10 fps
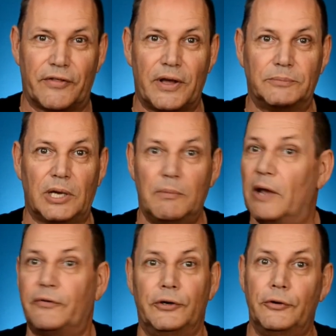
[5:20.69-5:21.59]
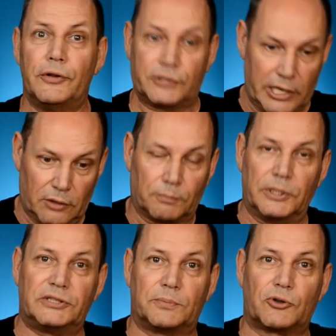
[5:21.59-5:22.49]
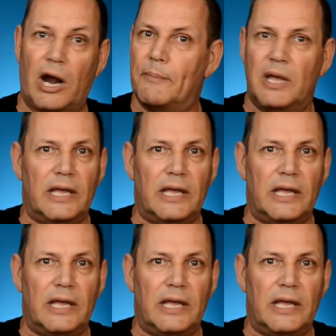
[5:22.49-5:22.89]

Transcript: thumbs up. If you're new to the channel, please subscribe.